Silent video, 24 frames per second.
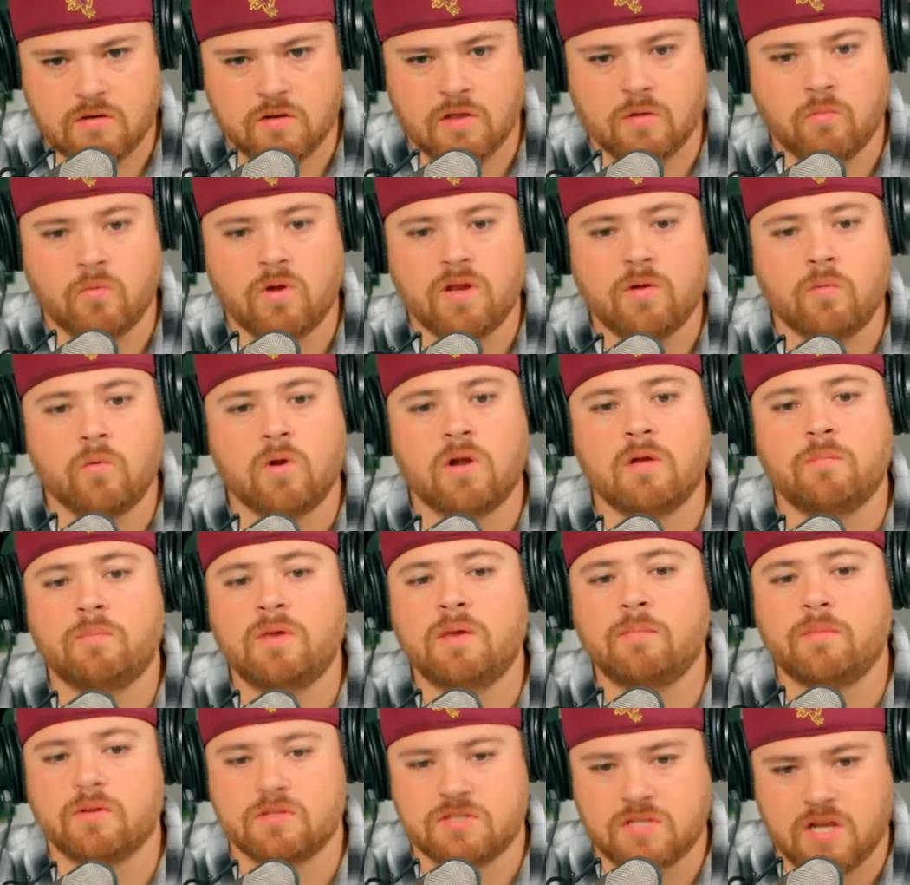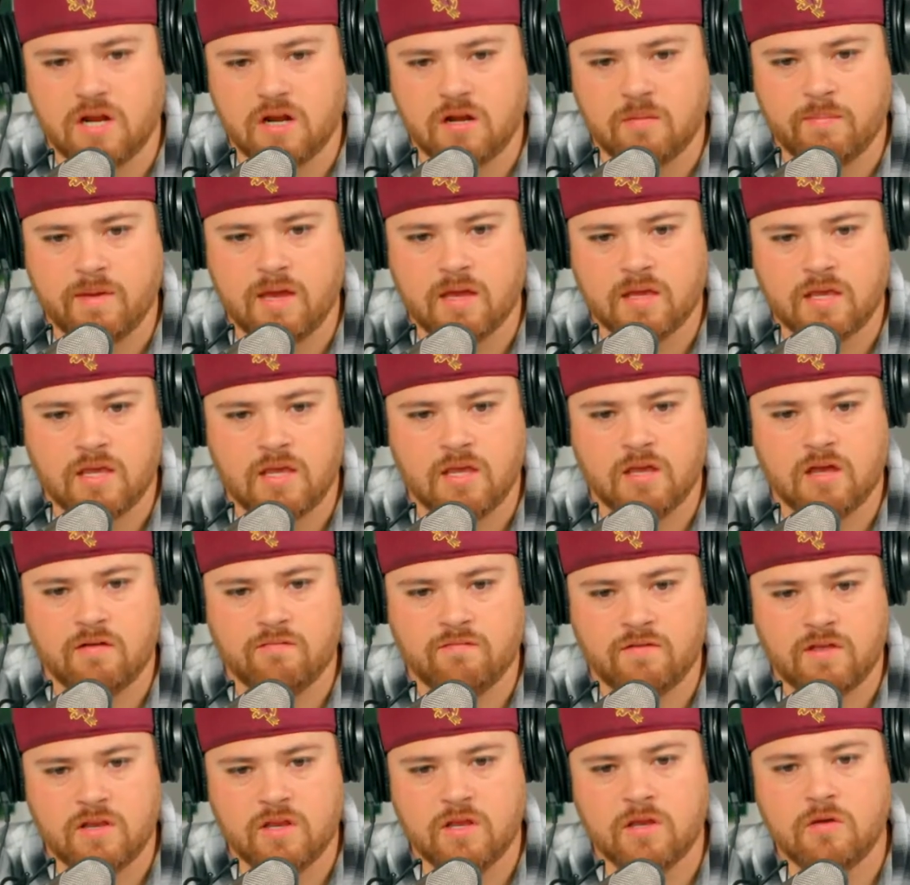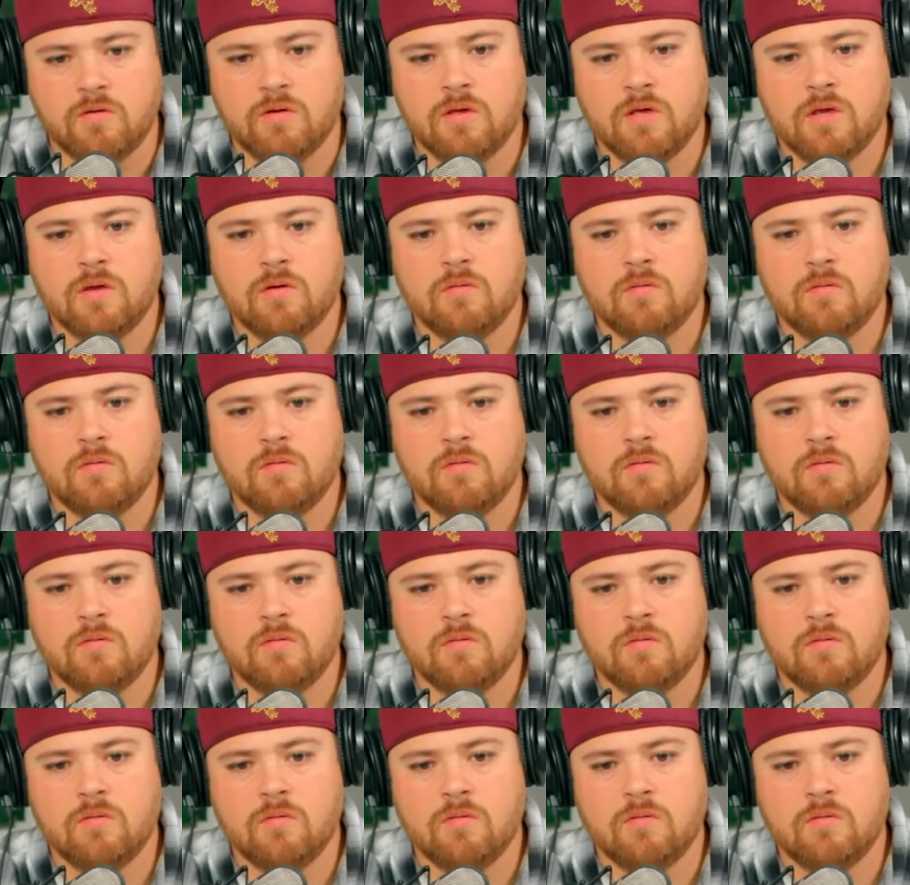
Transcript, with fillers: Or like, what what are people scared about getting on video?